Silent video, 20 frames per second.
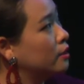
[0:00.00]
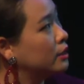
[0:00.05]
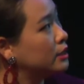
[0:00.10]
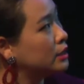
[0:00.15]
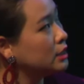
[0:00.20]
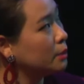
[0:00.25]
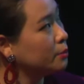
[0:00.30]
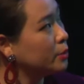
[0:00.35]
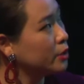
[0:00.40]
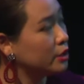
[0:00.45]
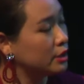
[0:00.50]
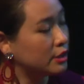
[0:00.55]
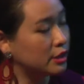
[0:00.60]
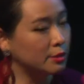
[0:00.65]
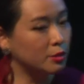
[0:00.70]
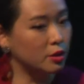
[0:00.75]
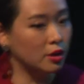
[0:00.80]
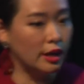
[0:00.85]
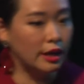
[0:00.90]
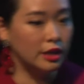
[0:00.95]
This computer
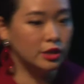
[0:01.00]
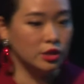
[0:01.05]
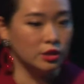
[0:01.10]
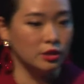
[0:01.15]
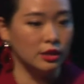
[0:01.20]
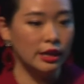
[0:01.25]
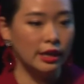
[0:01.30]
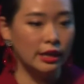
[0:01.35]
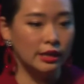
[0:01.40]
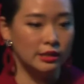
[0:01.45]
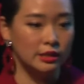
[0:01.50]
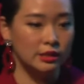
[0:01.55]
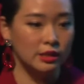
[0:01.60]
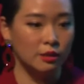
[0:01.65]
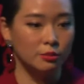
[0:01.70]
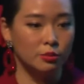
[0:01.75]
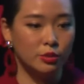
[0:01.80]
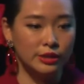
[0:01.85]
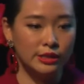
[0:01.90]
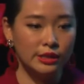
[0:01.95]
simulation has
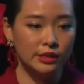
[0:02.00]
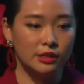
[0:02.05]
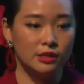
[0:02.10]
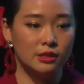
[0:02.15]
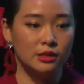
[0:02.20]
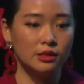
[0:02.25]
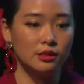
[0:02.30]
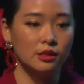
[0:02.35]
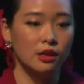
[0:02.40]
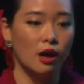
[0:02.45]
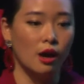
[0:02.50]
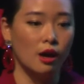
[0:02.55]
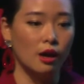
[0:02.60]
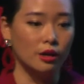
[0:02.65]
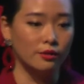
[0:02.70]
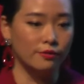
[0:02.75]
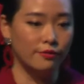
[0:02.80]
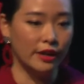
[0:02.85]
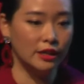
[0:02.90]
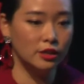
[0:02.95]
unprecedented
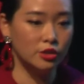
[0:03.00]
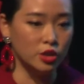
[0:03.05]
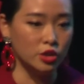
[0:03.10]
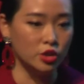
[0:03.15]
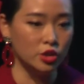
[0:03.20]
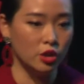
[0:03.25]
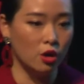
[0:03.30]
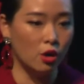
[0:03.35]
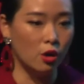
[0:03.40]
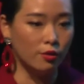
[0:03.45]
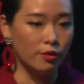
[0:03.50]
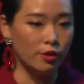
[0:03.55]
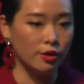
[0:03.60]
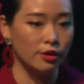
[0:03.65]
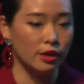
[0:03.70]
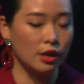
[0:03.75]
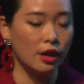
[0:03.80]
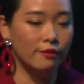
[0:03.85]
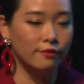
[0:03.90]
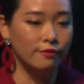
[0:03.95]
advantage over
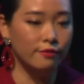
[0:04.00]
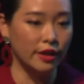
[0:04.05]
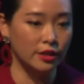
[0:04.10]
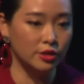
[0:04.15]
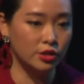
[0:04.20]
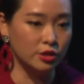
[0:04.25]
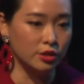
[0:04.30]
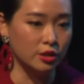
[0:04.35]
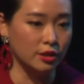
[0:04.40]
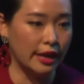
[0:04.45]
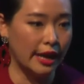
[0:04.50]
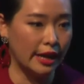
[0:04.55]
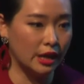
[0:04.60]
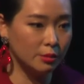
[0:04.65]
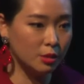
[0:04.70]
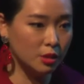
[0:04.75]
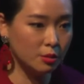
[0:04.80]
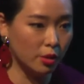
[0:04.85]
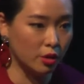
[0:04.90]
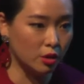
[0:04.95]
the conventional
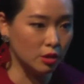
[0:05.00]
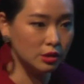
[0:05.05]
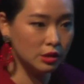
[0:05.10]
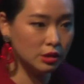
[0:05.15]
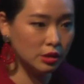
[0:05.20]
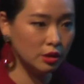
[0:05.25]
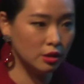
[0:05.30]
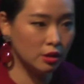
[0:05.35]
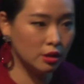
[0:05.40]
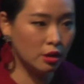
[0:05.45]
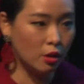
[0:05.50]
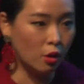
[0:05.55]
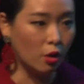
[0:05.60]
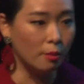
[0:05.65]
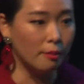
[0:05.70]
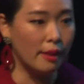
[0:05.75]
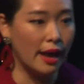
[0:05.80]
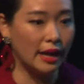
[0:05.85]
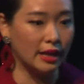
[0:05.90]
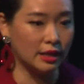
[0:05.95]
animal models
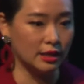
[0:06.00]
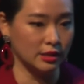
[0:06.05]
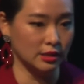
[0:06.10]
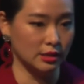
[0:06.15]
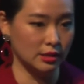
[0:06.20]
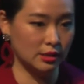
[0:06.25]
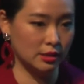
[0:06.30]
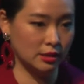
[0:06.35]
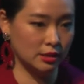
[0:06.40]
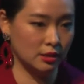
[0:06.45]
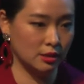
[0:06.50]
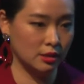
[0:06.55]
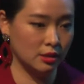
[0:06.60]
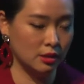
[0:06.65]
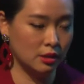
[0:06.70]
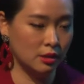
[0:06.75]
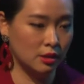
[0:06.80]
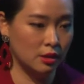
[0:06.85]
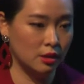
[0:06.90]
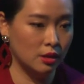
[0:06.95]
or mannequins.
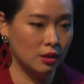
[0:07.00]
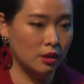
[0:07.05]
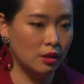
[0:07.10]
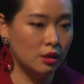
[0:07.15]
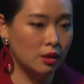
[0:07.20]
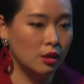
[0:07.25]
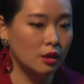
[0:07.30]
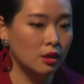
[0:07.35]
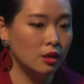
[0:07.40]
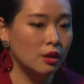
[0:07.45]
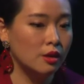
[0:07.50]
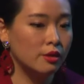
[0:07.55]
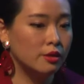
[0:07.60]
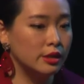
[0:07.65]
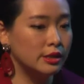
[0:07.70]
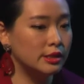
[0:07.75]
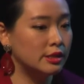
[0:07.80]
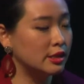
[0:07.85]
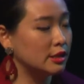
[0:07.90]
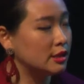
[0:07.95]

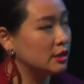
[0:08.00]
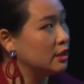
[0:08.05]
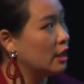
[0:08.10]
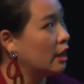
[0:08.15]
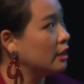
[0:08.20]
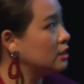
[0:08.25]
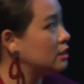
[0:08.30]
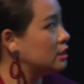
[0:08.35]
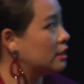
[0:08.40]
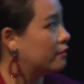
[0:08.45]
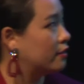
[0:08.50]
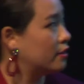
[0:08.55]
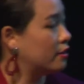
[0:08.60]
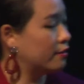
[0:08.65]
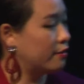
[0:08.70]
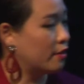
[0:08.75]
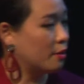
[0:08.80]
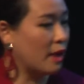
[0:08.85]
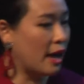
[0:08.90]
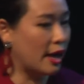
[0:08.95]
This does not
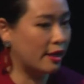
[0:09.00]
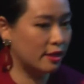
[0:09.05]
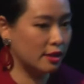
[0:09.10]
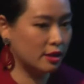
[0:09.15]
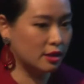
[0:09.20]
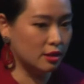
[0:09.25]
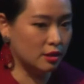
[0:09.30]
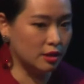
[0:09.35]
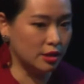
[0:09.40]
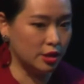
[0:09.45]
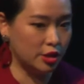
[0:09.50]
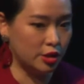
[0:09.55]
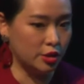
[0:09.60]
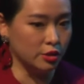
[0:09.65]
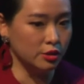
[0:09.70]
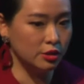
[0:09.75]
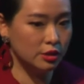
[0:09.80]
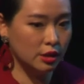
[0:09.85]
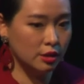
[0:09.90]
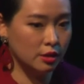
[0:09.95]
suffer from ethical
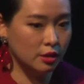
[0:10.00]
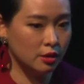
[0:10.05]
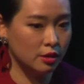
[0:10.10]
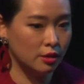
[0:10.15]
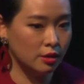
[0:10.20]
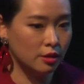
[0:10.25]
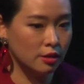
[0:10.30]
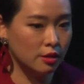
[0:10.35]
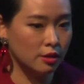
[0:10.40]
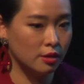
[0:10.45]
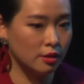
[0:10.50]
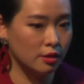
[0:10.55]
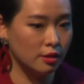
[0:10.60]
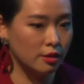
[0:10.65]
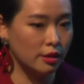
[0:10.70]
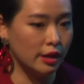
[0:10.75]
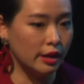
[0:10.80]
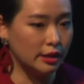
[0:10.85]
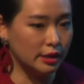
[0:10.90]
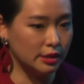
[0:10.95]
issues
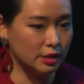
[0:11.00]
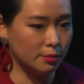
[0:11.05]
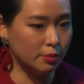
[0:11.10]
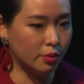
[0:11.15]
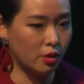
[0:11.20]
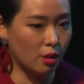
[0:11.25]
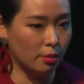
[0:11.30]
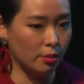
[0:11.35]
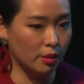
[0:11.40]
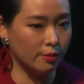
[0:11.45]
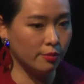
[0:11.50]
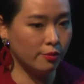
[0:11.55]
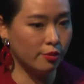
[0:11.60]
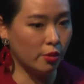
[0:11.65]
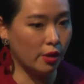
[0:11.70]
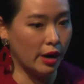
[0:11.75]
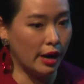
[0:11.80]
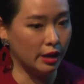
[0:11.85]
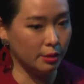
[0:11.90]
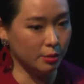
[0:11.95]
that is a problem
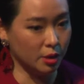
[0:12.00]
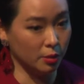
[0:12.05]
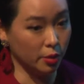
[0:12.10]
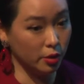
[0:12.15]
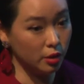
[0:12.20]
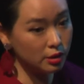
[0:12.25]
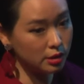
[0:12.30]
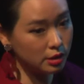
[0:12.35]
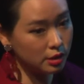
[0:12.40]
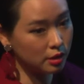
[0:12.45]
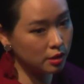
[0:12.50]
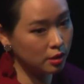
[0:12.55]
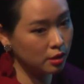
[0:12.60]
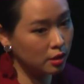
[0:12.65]
for animal models.